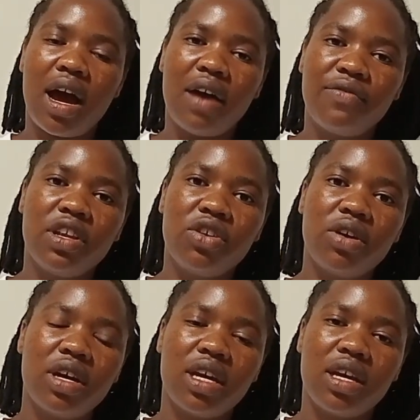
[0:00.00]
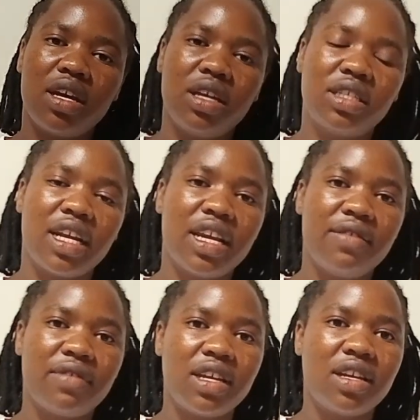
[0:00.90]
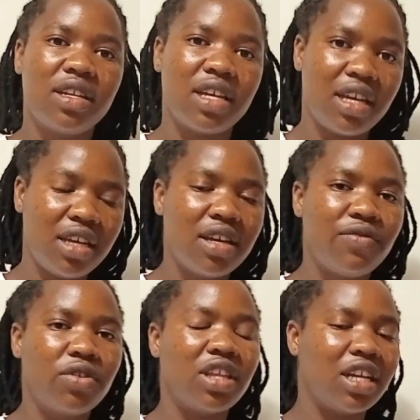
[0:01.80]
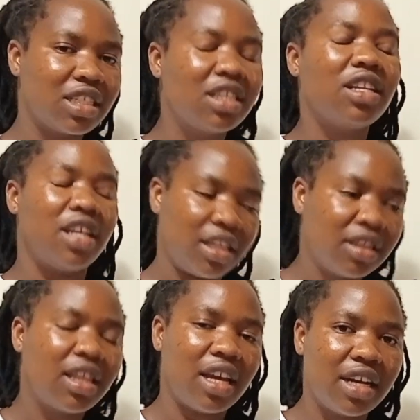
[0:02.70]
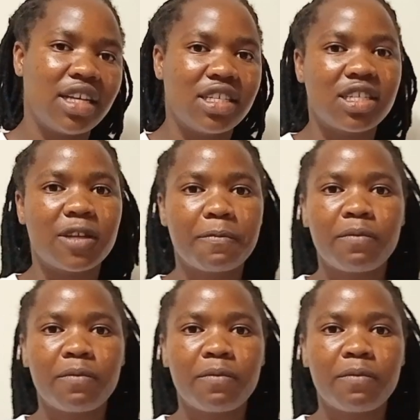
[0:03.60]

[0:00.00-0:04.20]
a video each and every day for the next 10 days.